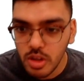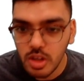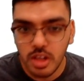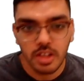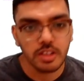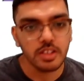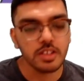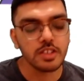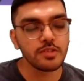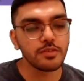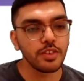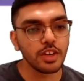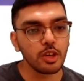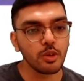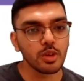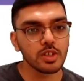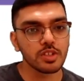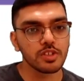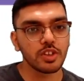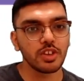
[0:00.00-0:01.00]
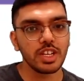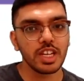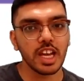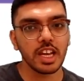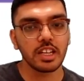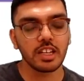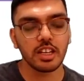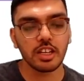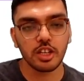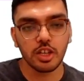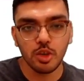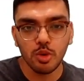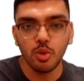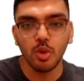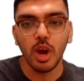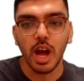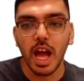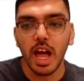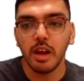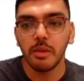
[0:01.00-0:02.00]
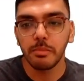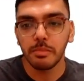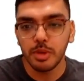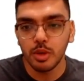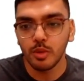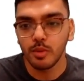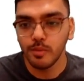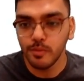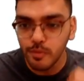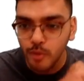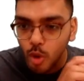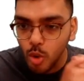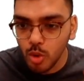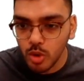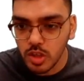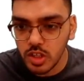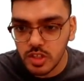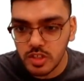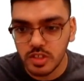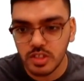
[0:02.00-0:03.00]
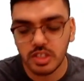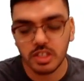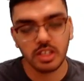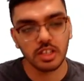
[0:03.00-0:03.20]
This video is created to help you focus,